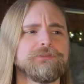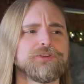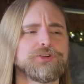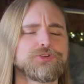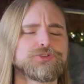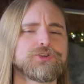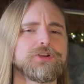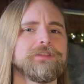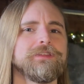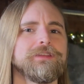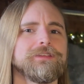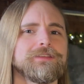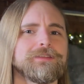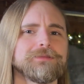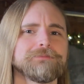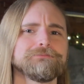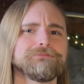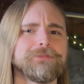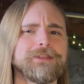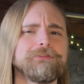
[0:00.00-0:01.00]
if you're enjoying
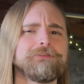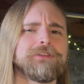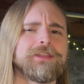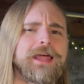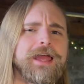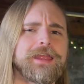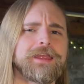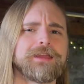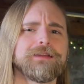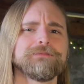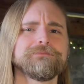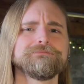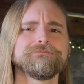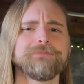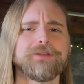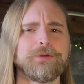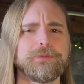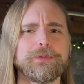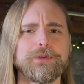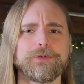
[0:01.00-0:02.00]
this, leave a like.
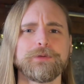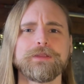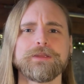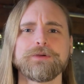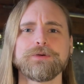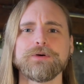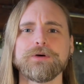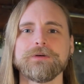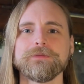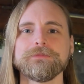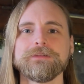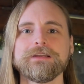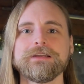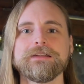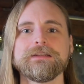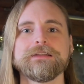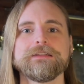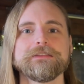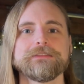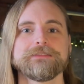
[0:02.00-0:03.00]
That would be really cool.
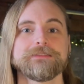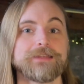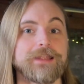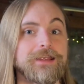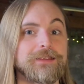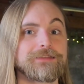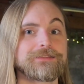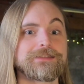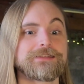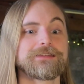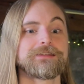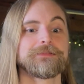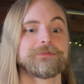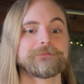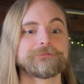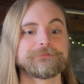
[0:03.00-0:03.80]
Next,